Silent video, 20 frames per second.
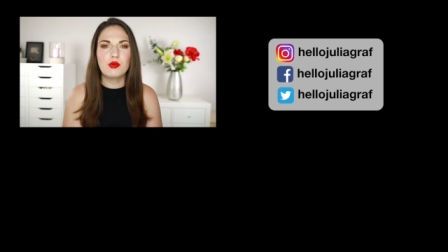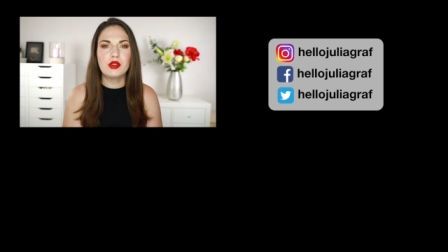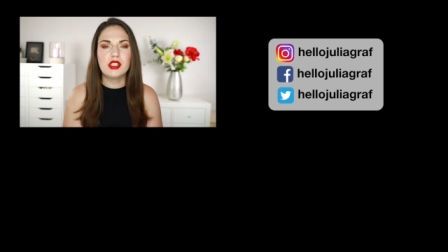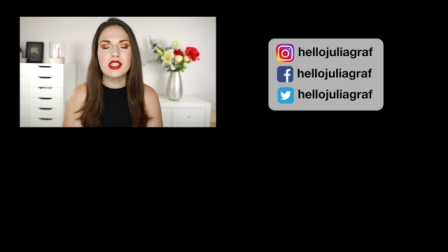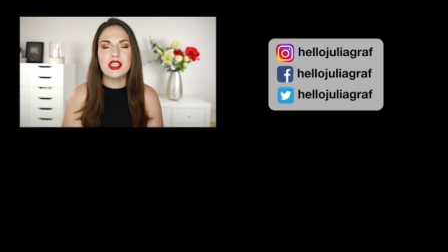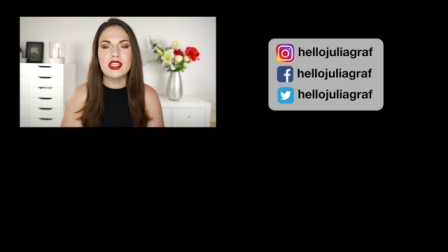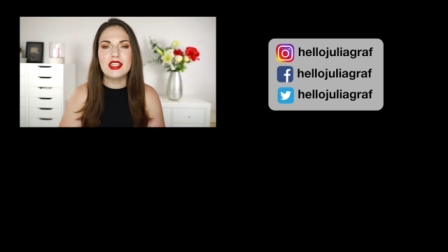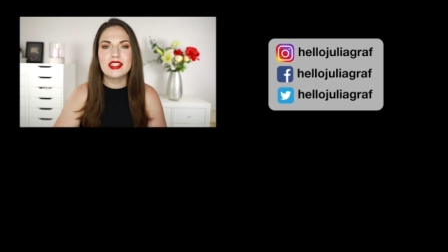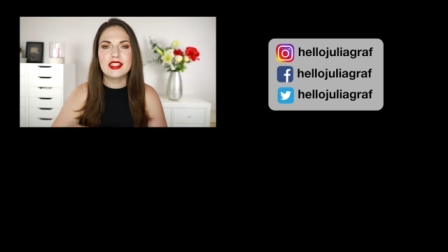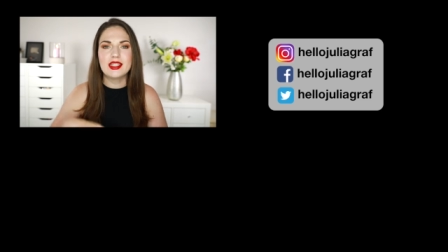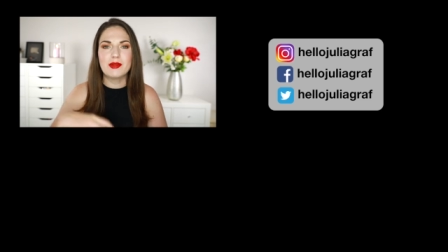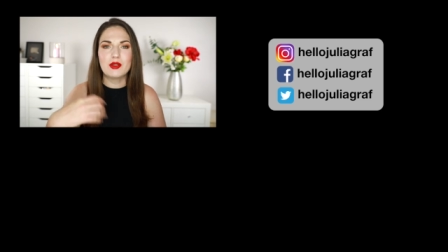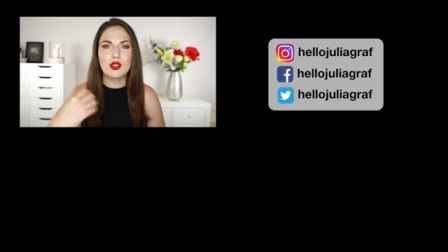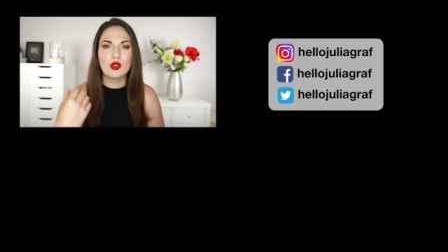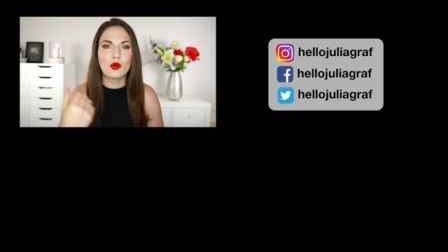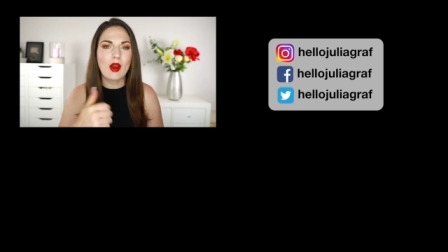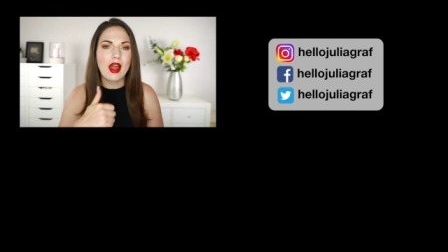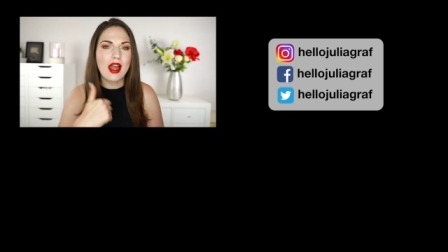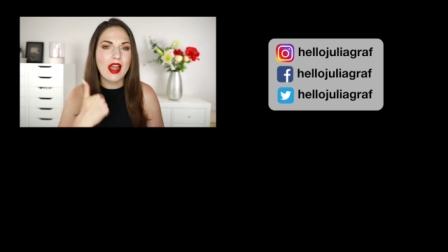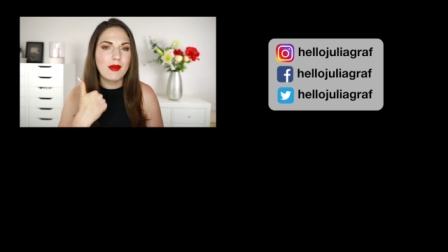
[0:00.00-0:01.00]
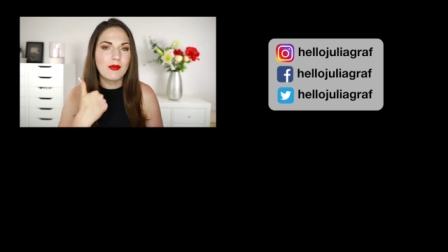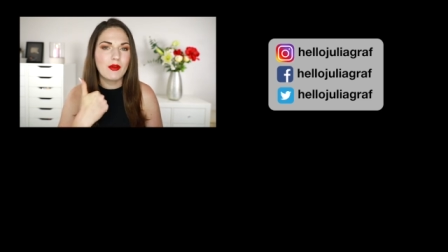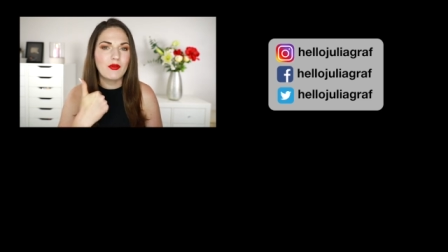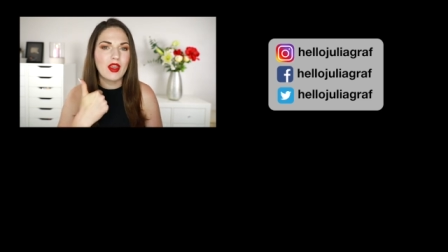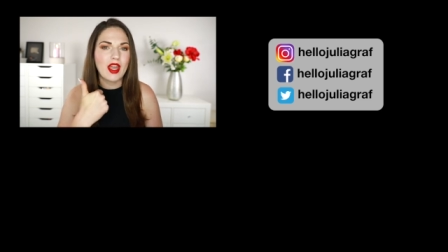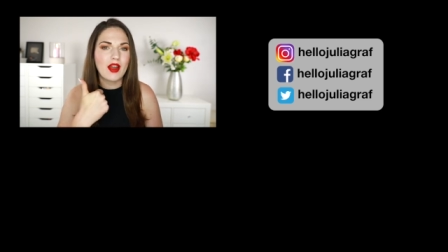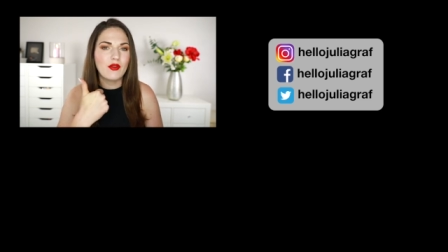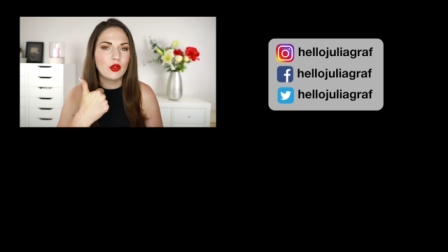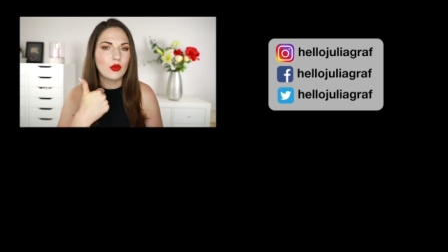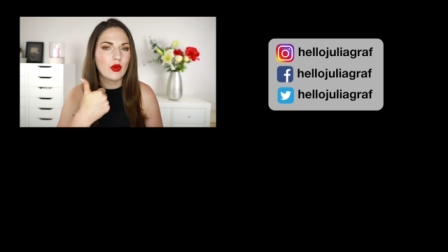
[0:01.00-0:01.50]
Please subscribe if
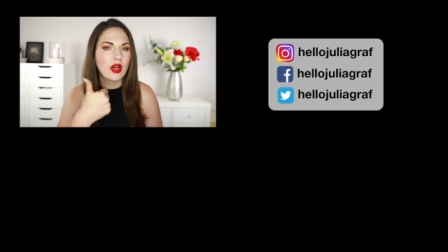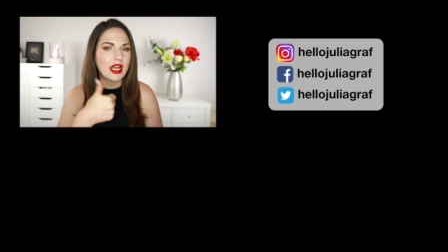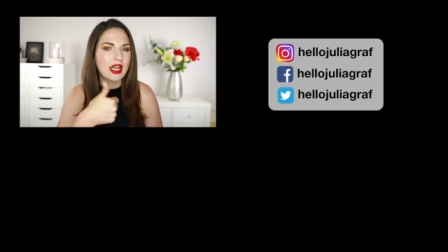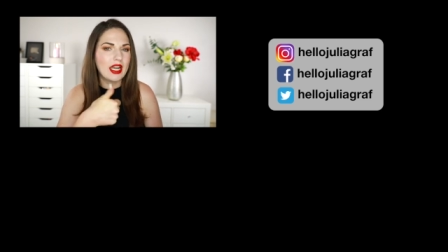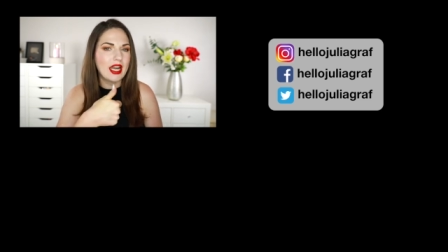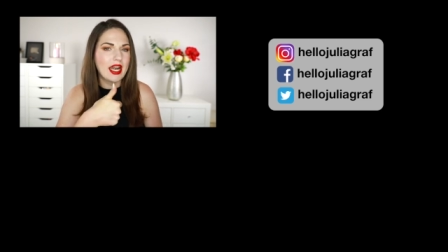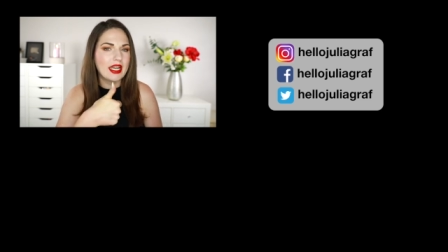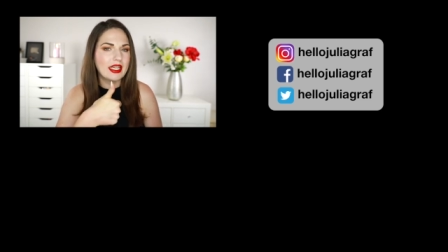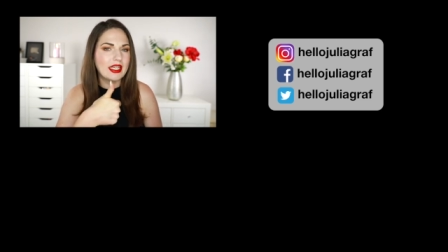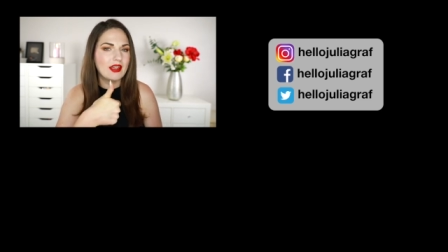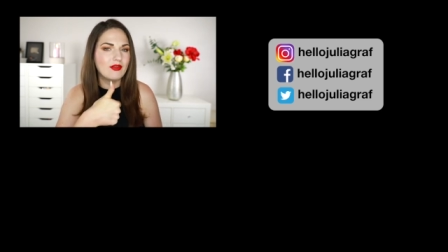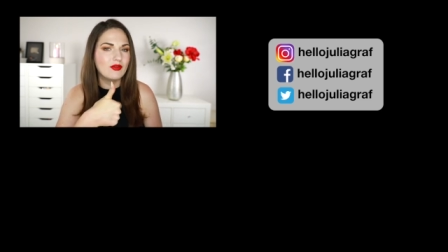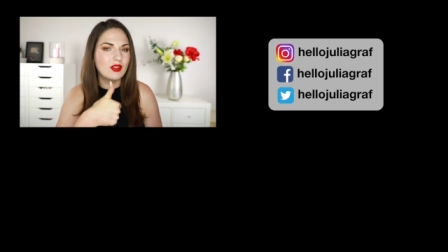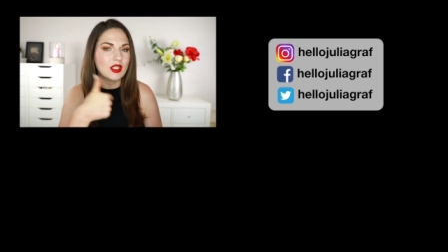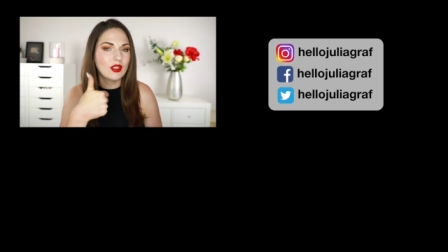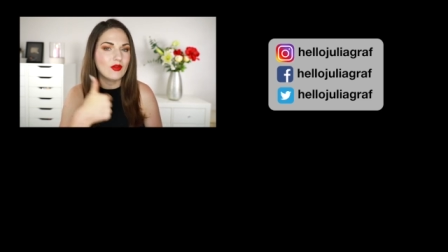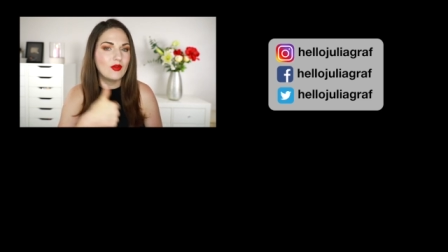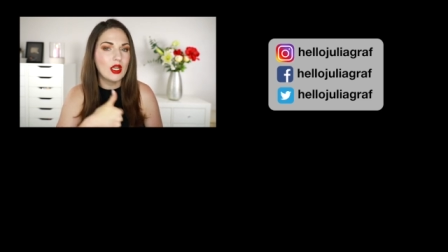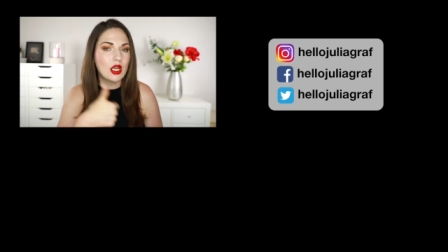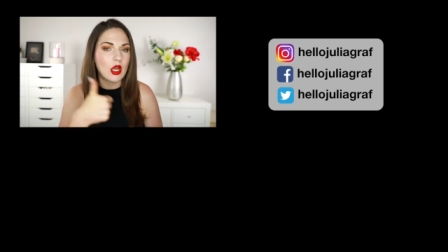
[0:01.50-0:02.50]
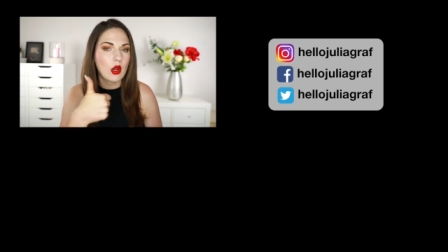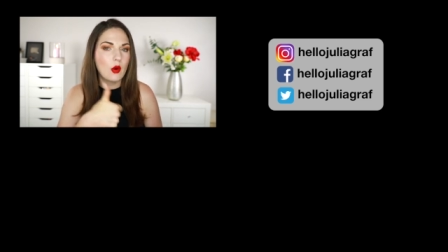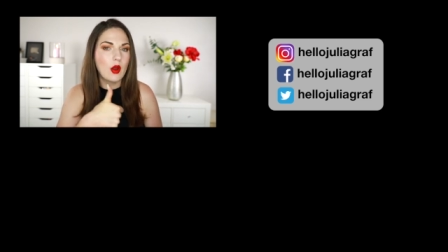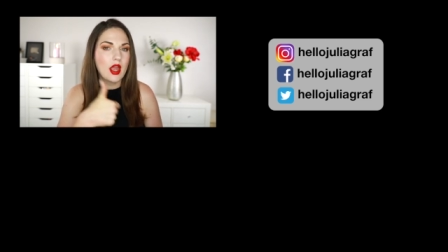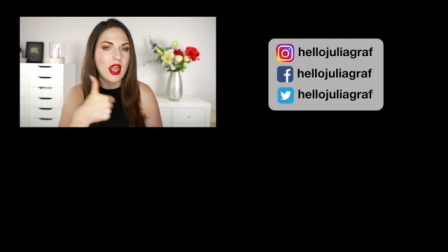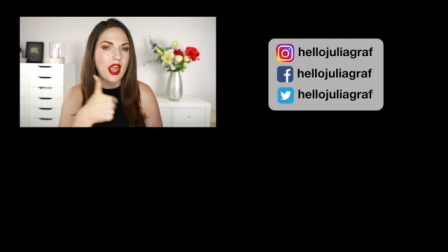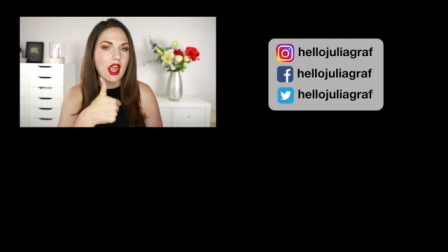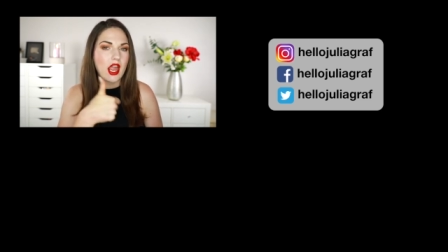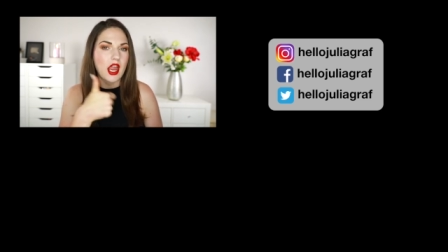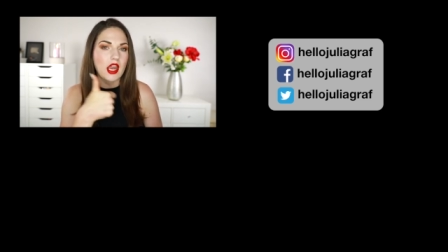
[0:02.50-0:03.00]
you haven't already and give this video
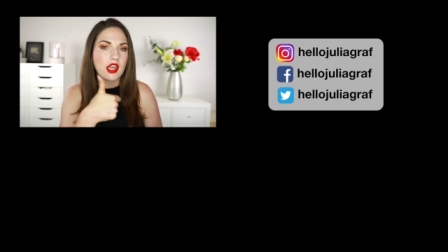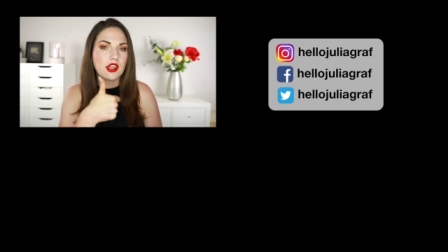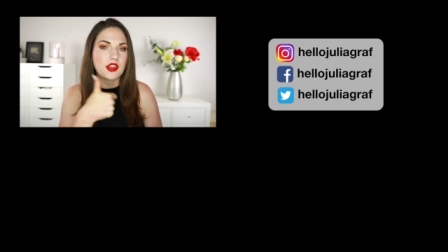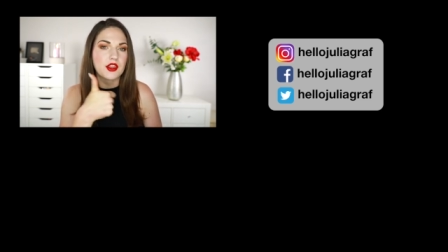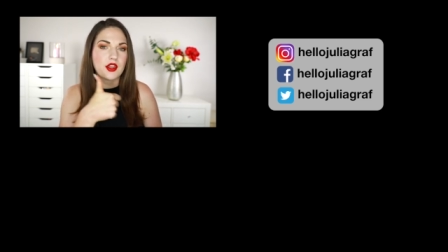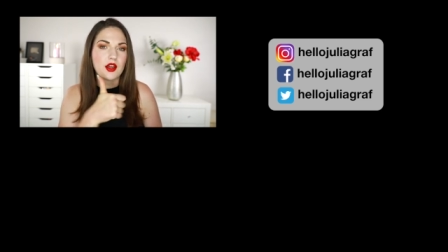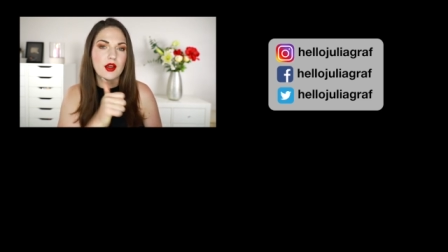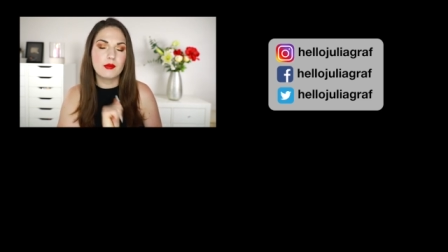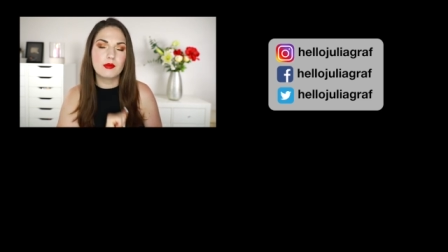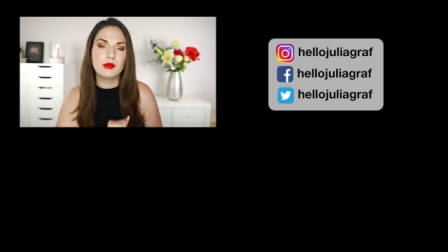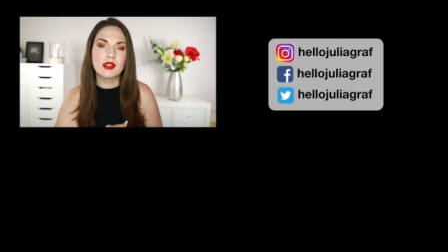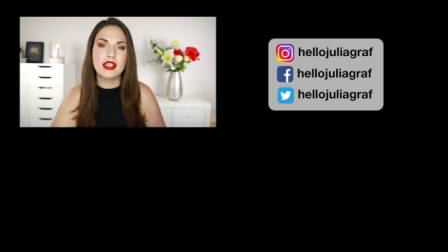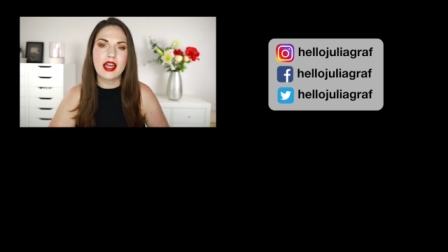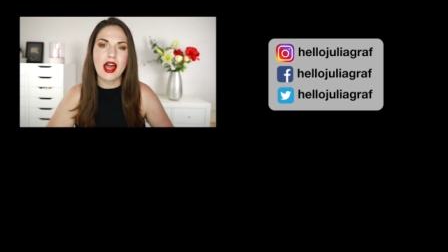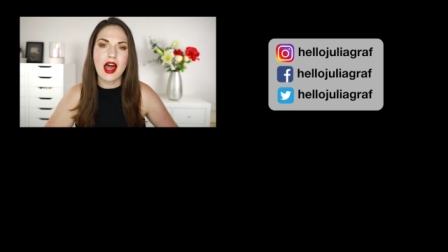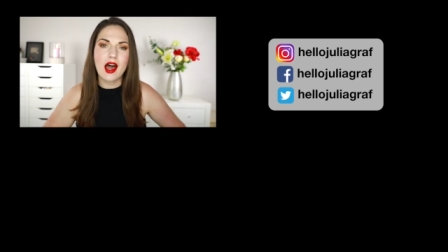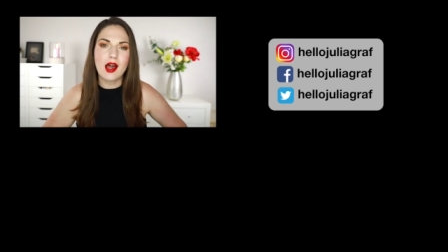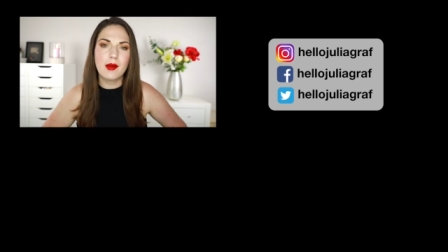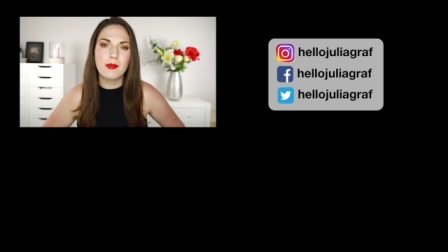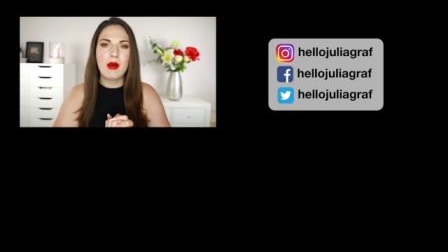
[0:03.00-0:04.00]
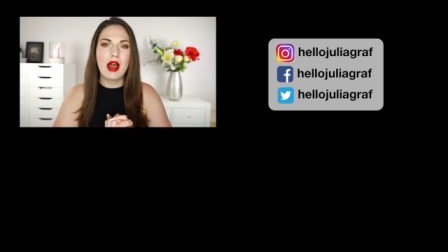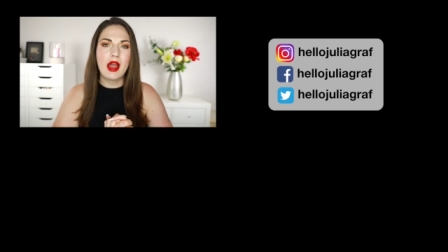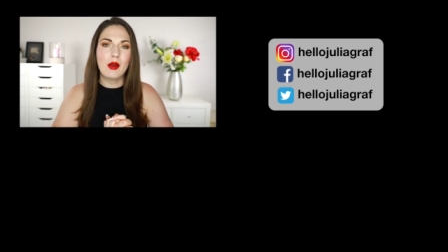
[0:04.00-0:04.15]
a thumbs up.